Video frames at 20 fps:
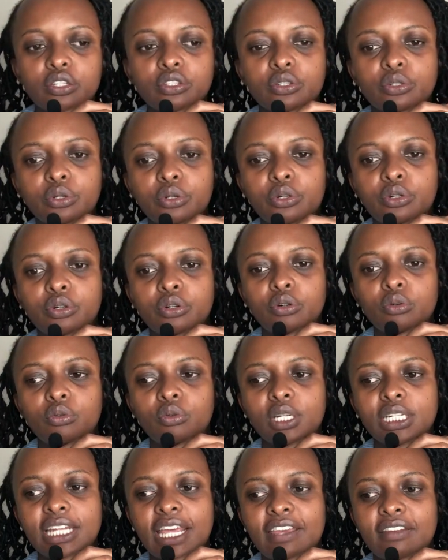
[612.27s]
So
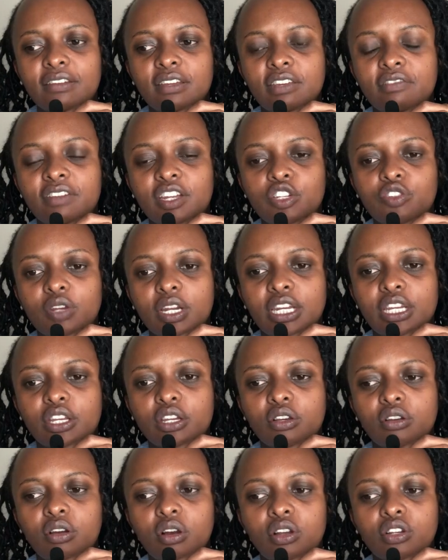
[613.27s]
what I eventually
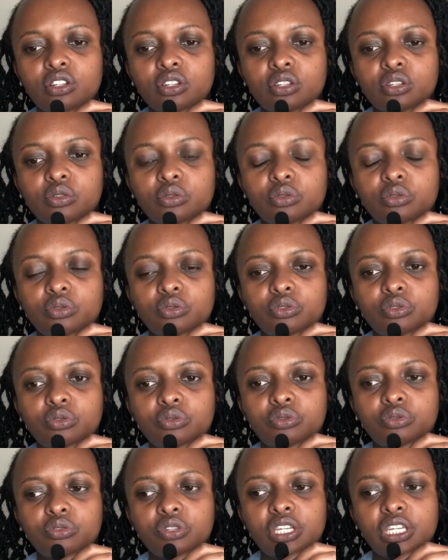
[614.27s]
got to
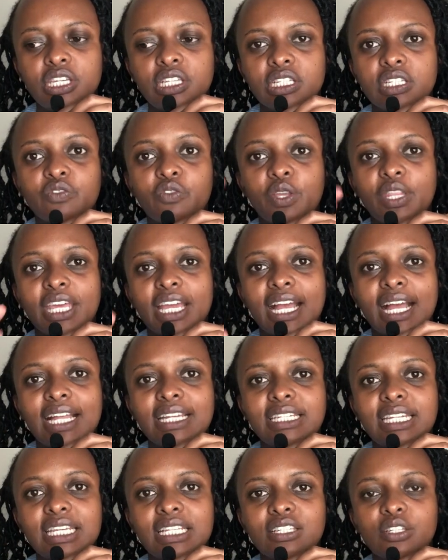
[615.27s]
do is for the
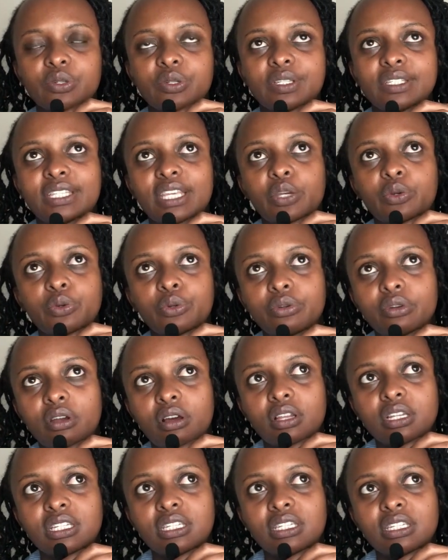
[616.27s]
curtains, because they could
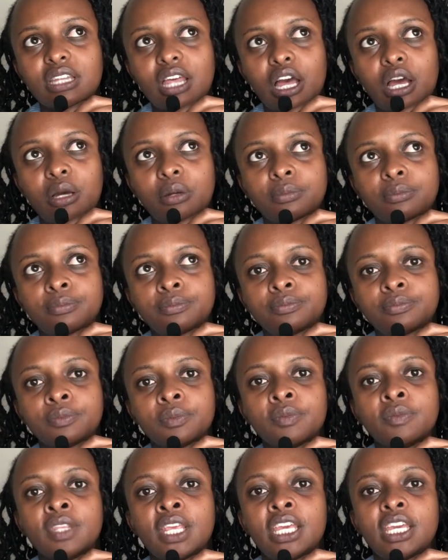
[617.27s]
not
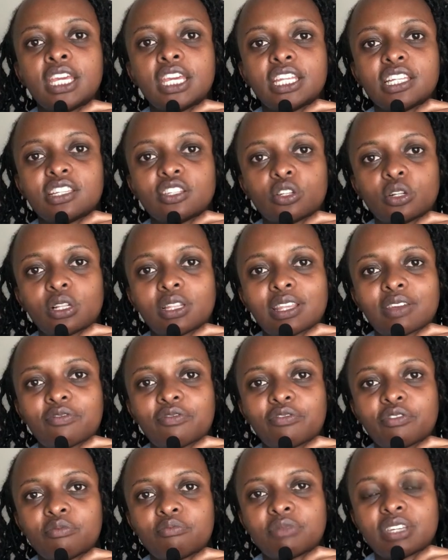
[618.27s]
install them
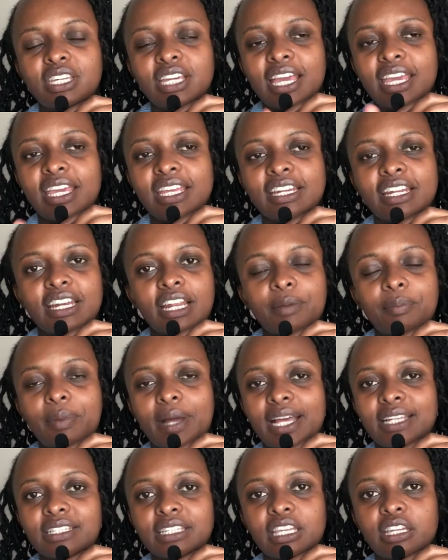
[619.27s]
for me, I ended up
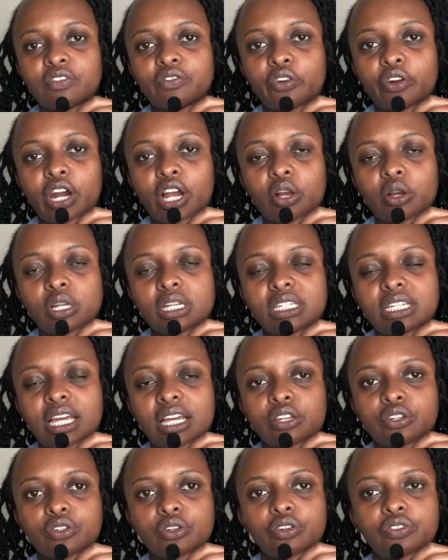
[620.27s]
asking for a
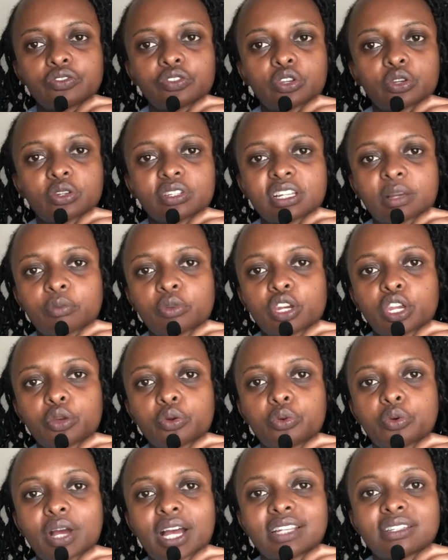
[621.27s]
contact of, you know, somebody
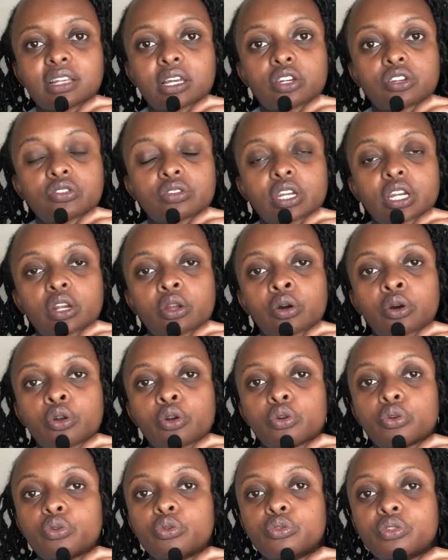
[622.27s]
who has a drill
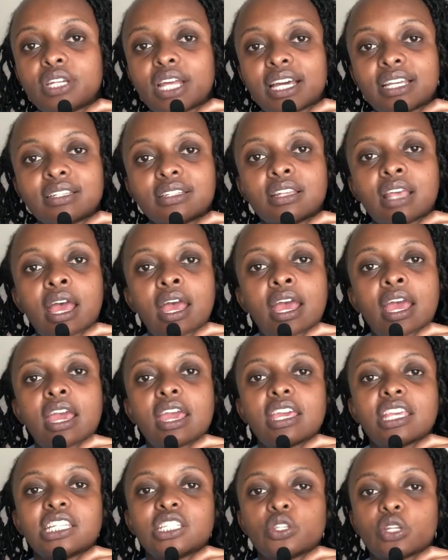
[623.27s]
or who does
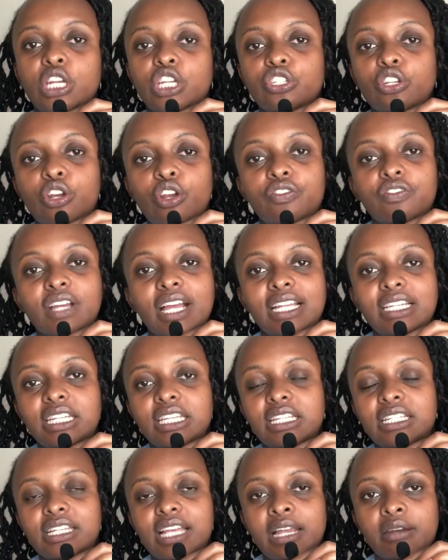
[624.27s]
installation of
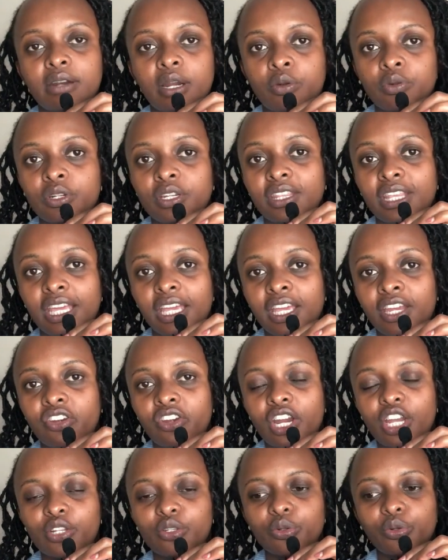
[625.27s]
curtains around the
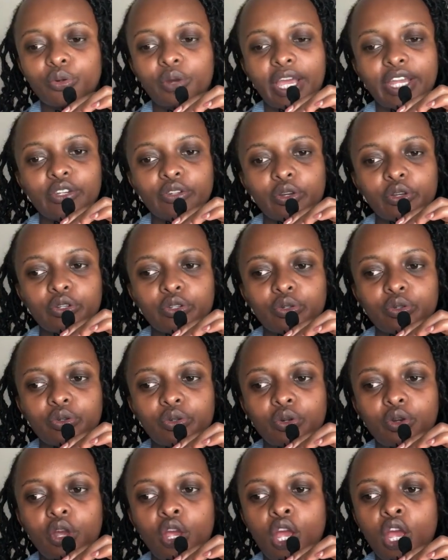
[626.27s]
area. So I talked
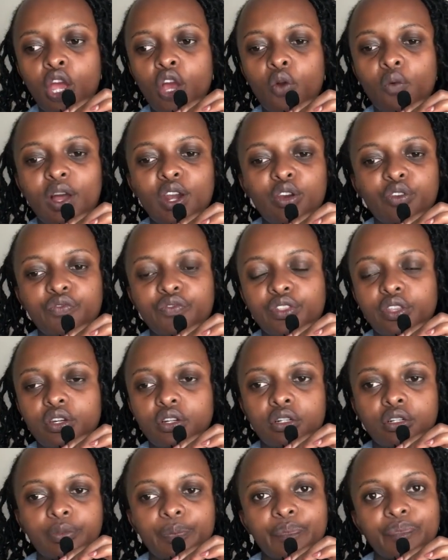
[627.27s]
to one of
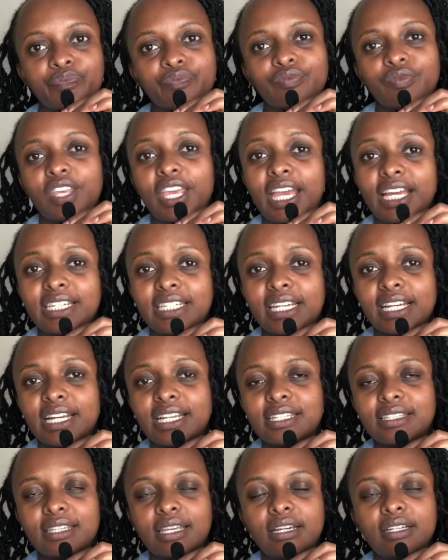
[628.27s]
the
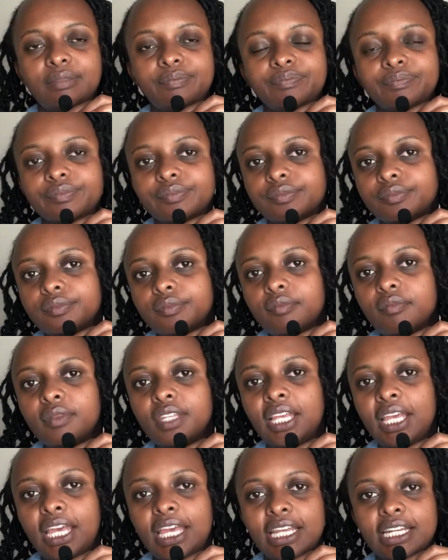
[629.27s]
caretakers there,
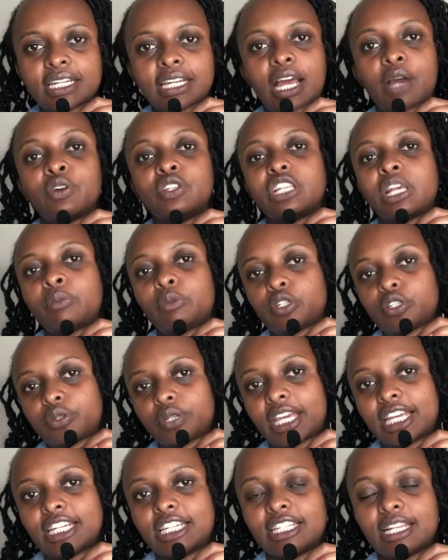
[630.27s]
and I was able
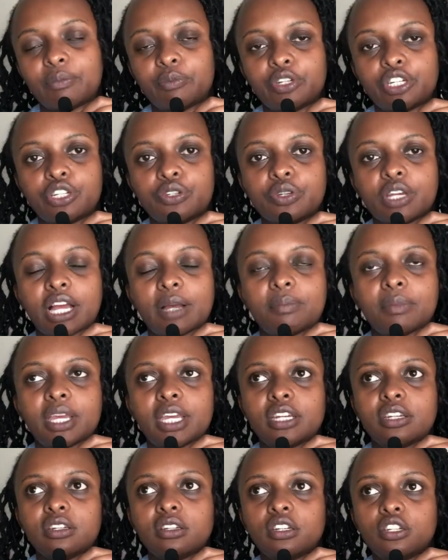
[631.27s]
to get somebody to come
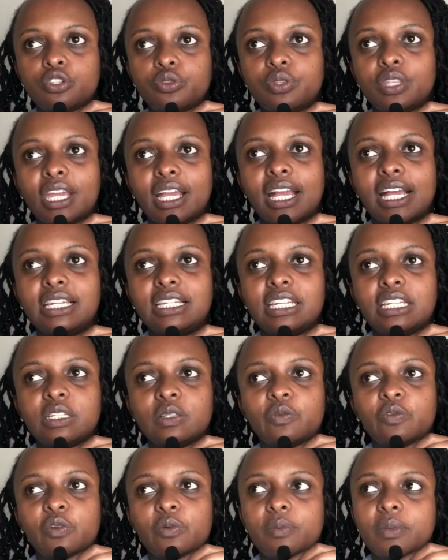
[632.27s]
and do the
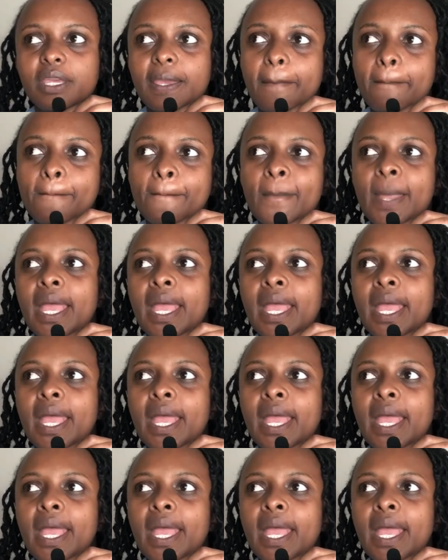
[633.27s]
curtains for me.